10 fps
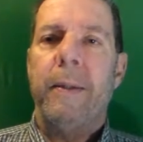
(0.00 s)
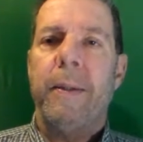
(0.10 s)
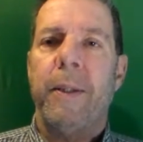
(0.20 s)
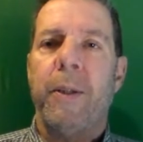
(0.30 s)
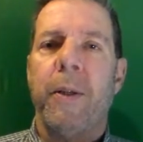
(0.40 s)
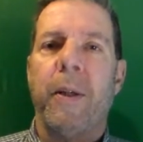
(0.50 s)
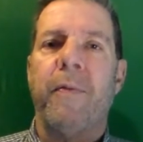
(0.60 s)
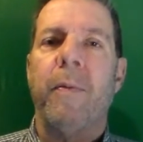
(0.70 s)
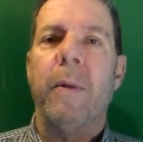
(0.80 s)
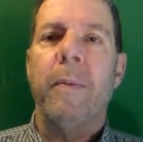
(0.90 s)
She took
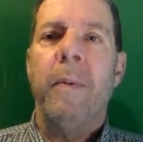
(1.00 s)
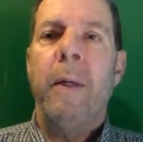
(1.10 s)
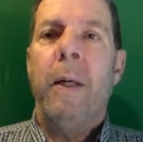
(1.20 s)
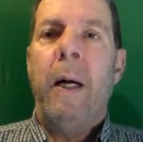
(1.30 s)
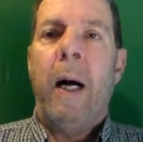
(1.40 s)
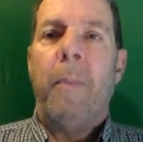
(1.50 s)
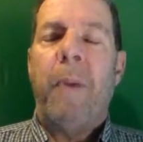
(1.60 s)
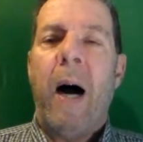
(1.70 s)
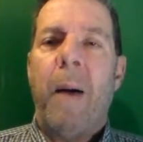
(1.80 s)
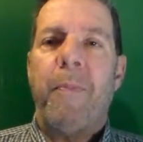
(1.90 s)
it from a
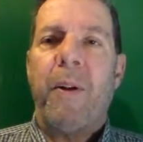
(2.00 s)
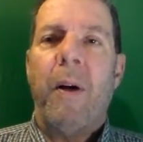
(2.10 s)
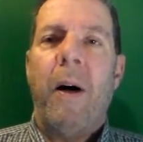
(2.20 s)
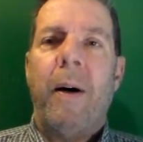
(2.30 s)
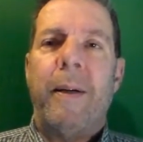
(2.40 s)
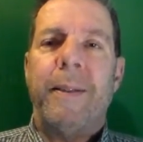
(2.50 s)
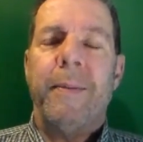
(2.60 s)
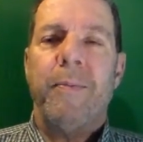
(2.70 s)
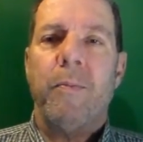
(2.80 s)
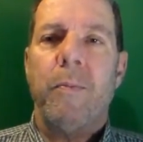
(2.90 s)
pop
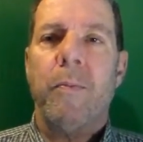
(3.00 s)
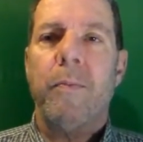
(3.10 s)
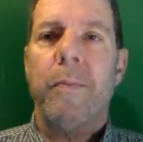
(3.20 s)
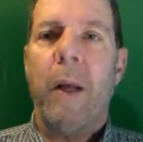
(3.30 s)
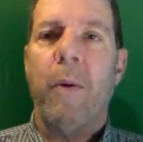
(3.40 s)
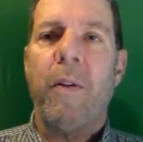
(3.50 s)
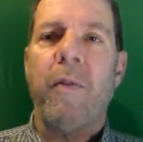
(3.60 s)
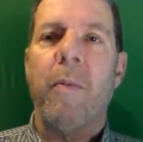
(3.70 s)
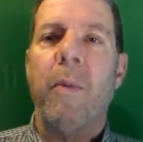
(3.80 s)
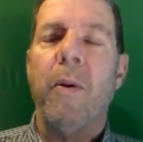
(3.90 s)
song. It was
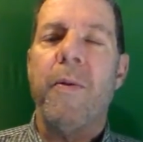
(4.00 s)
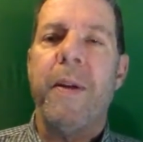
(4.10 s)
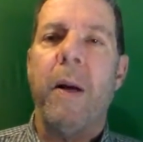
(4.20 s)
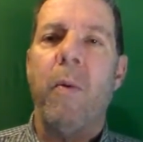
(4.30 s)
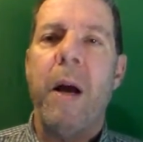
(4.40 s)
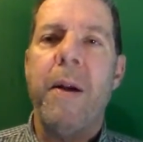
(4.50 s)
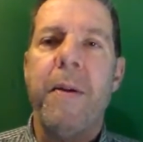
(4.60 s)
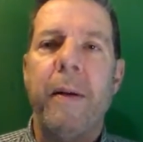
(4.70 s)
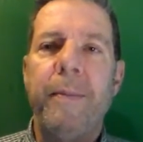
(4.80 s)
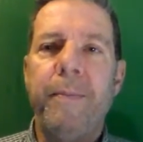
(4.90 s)
from her
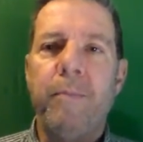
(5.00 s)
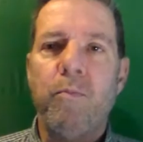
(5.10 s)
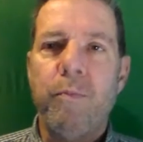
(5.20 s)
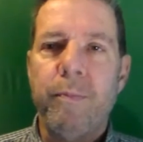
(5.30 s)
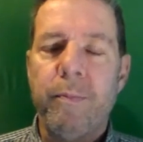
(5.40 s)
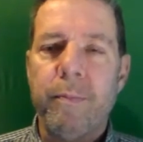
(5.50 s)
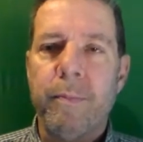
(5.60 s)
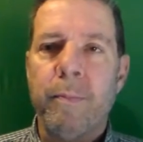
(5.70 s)
generation.